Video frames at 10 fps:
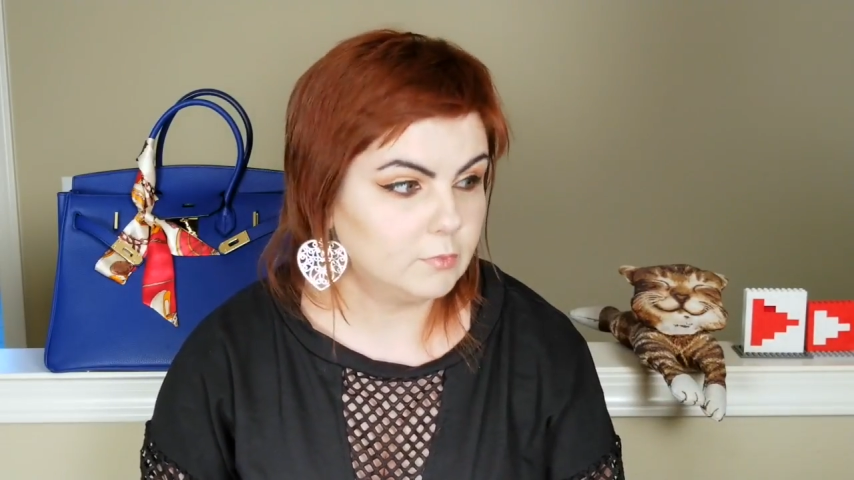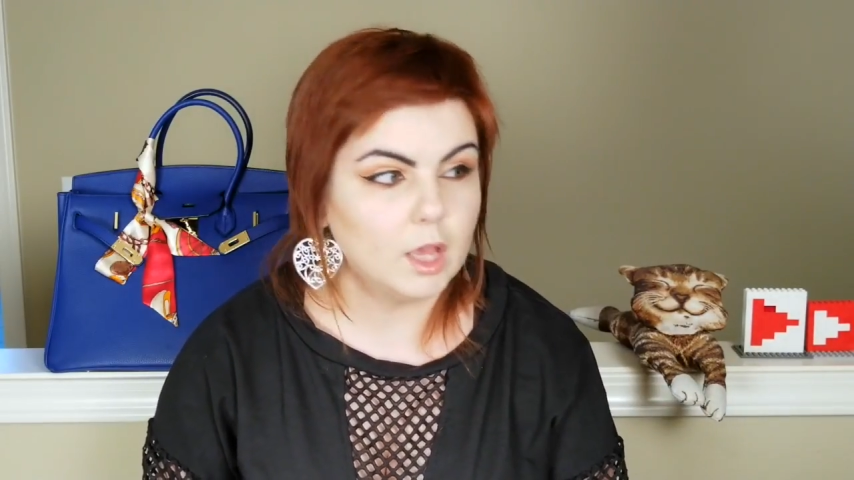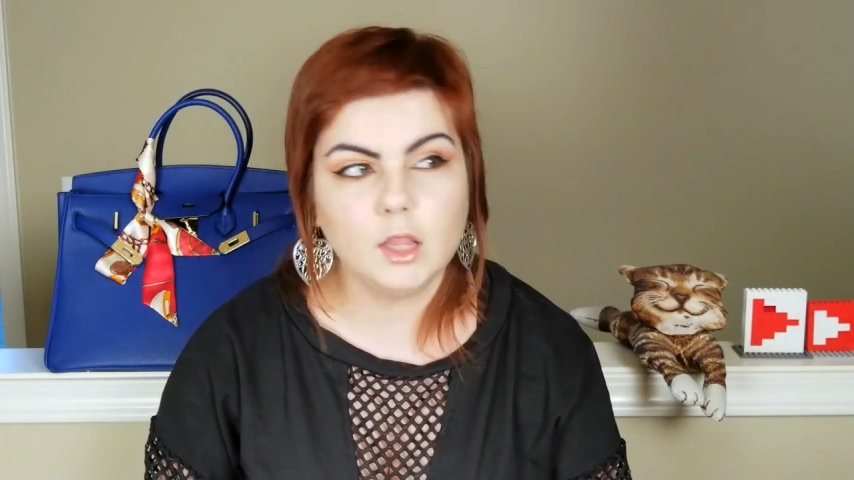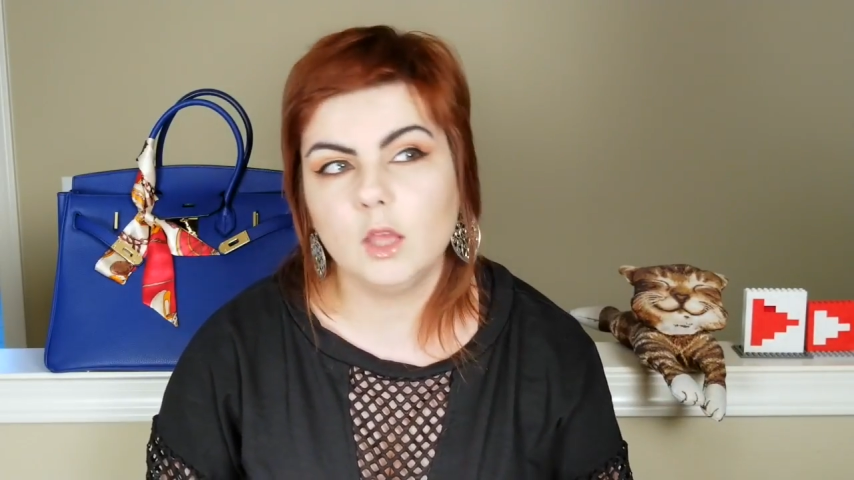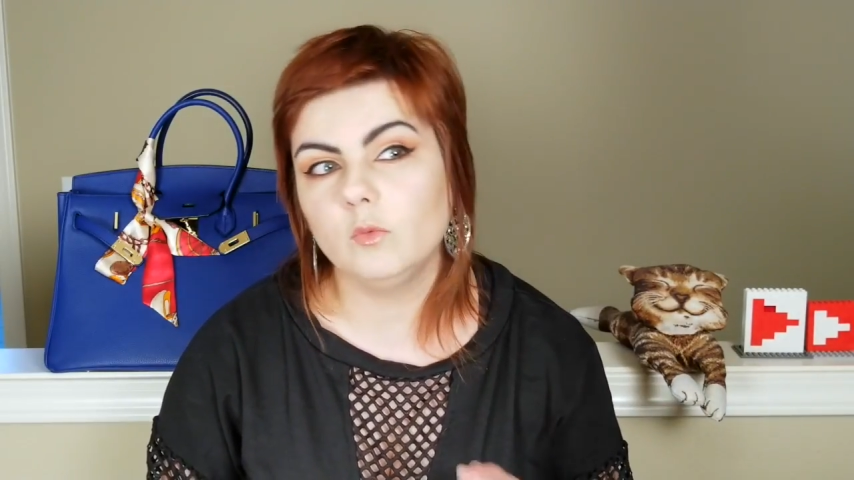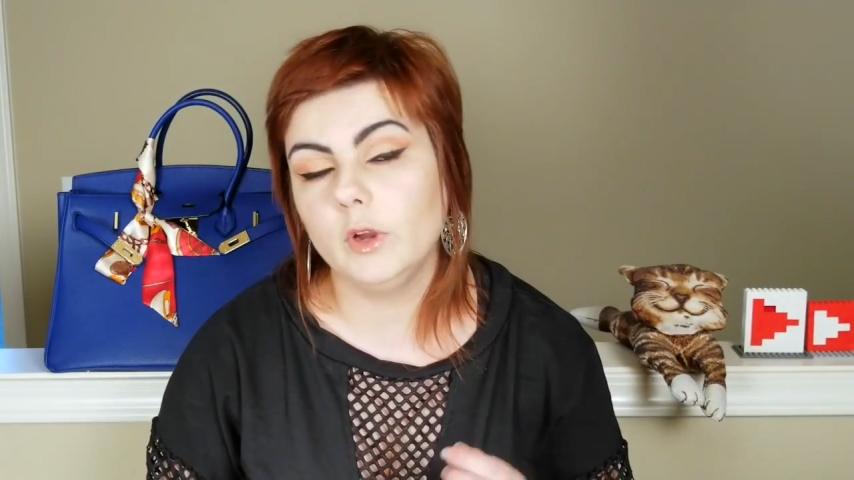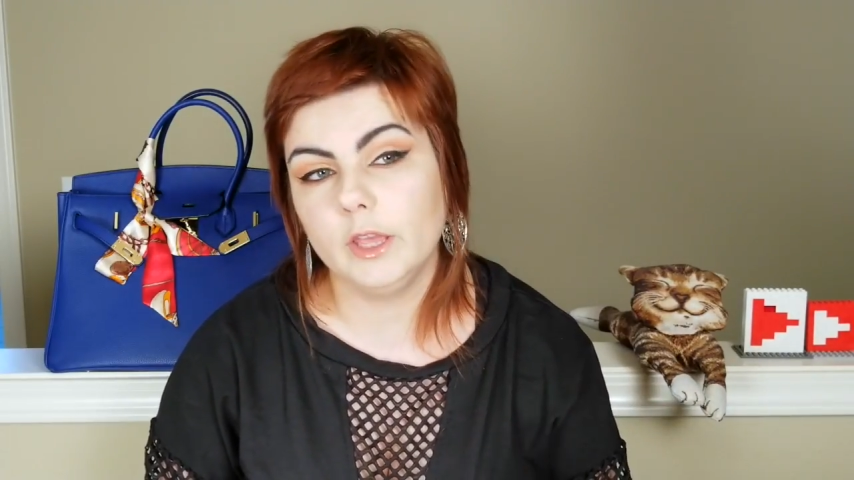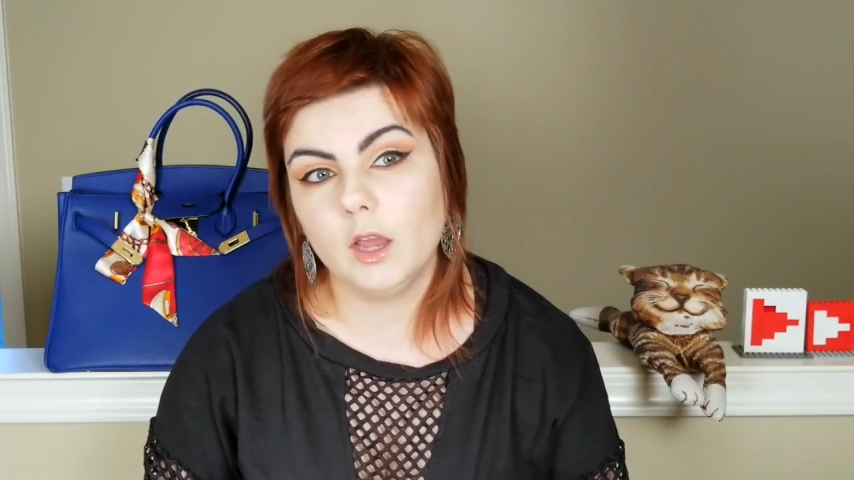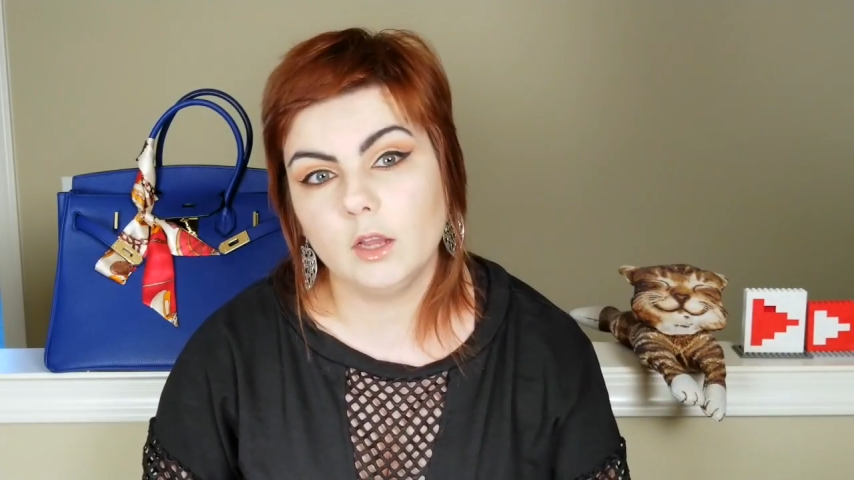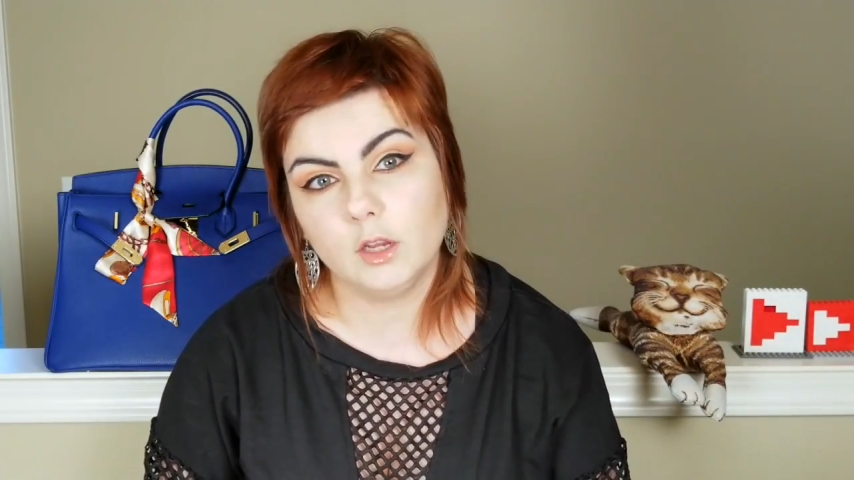and I
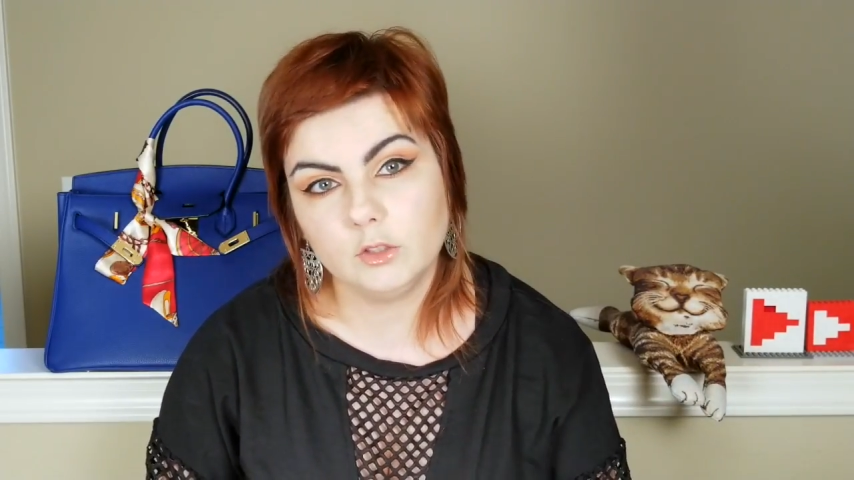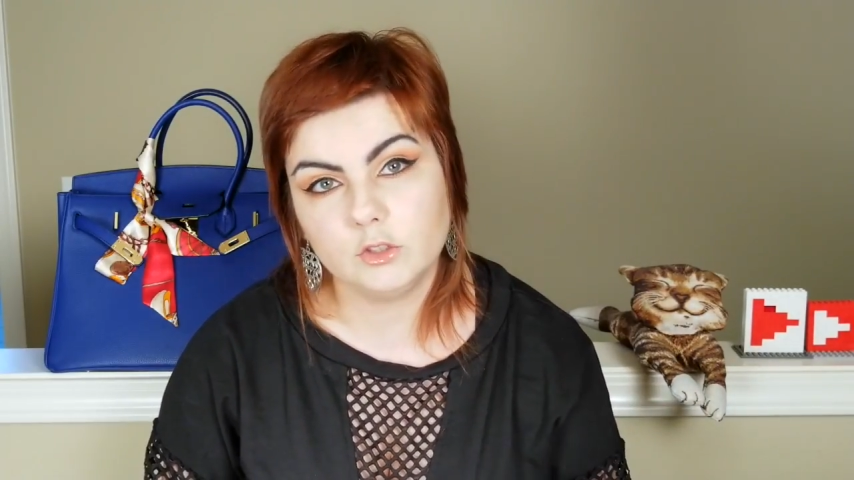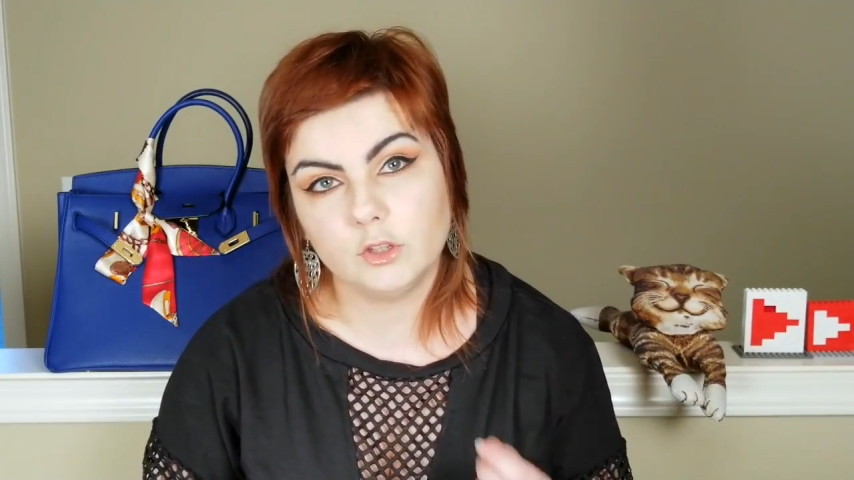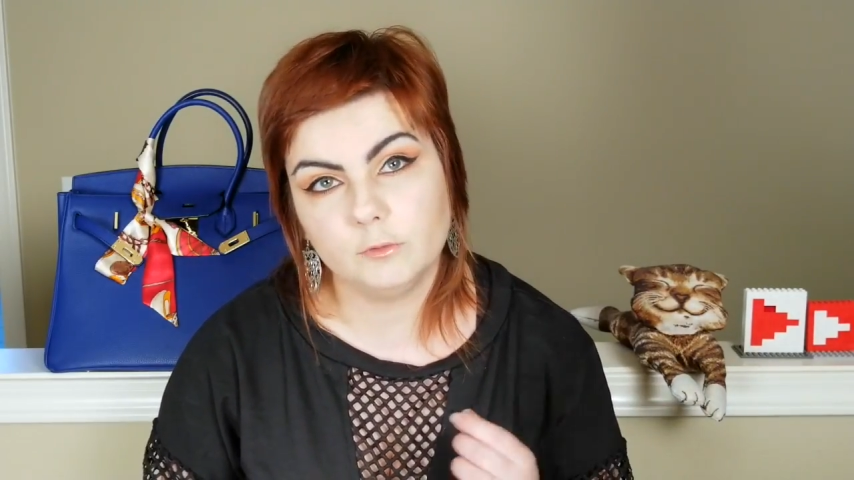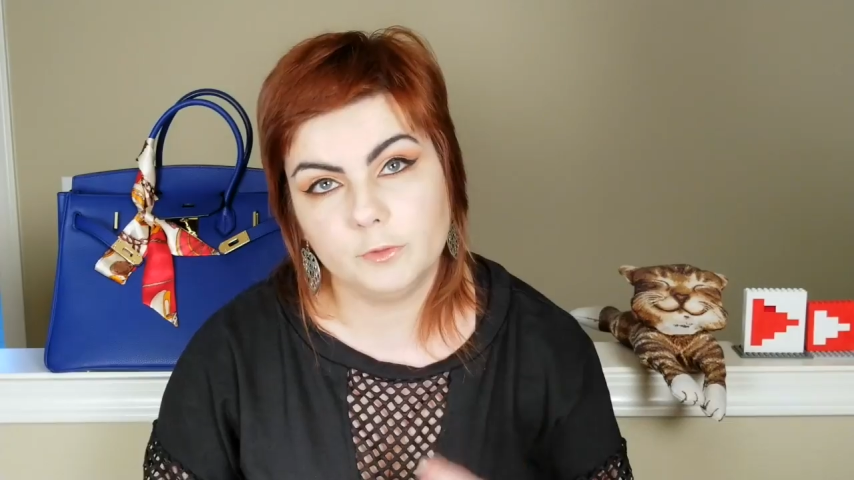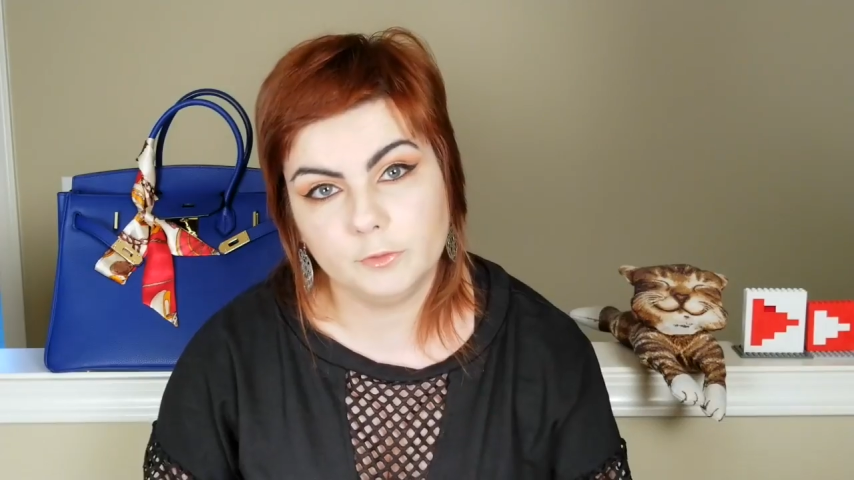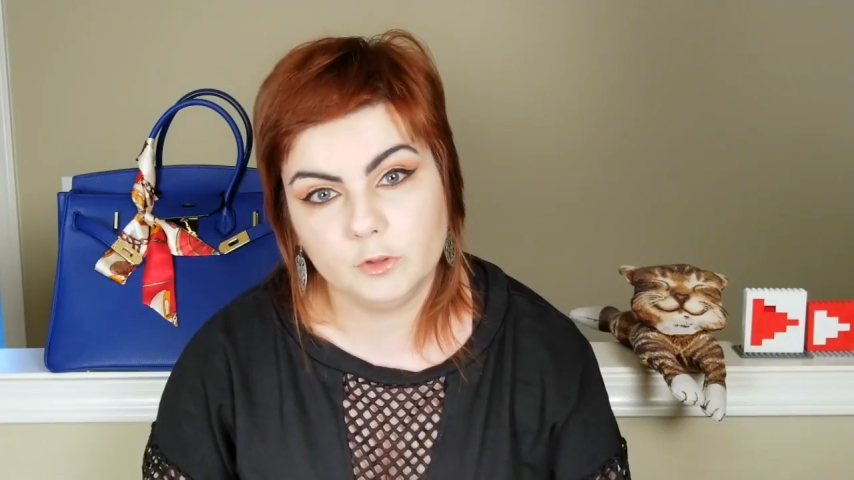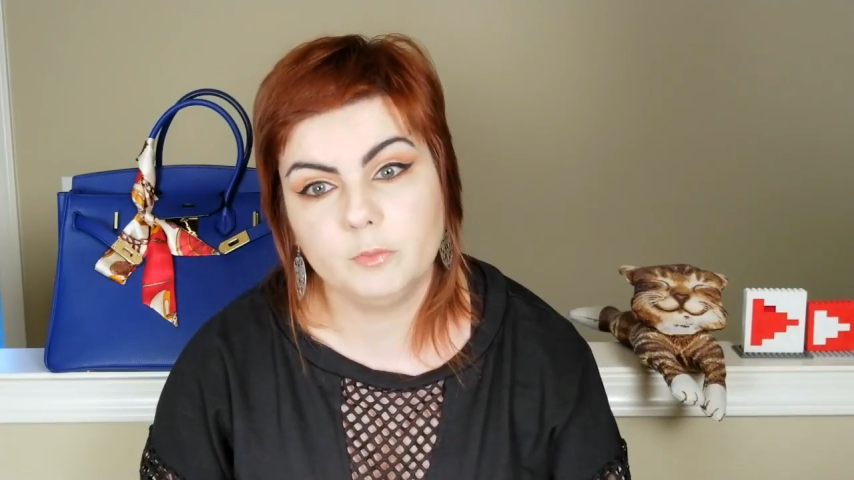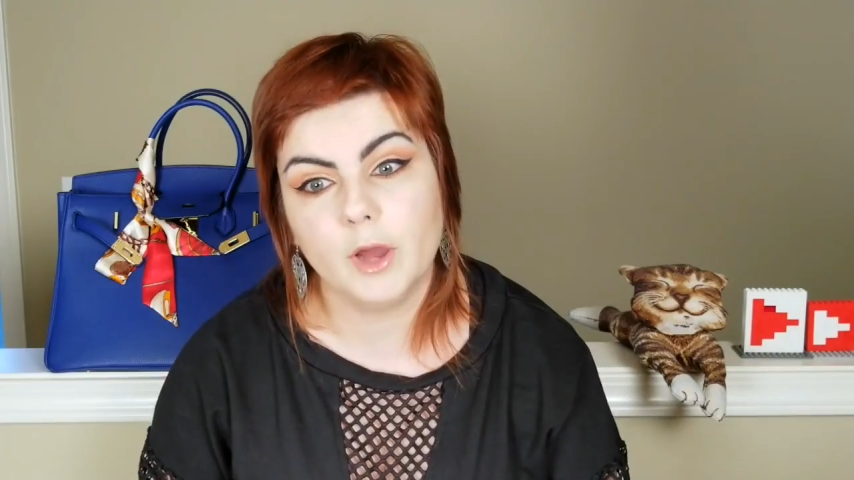weigh 150